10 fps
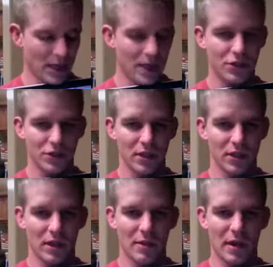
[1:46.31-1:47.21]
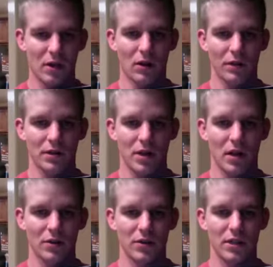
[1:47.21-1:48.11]
Interesting thing about all these
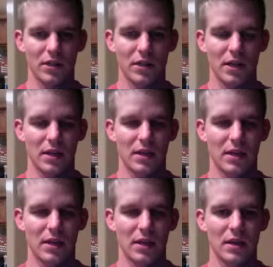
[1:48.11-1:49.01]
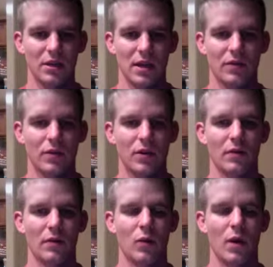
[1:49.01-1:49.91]
colors is that they each have their
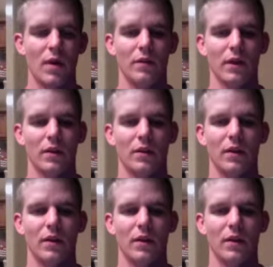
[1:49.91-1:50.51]
different wavelength,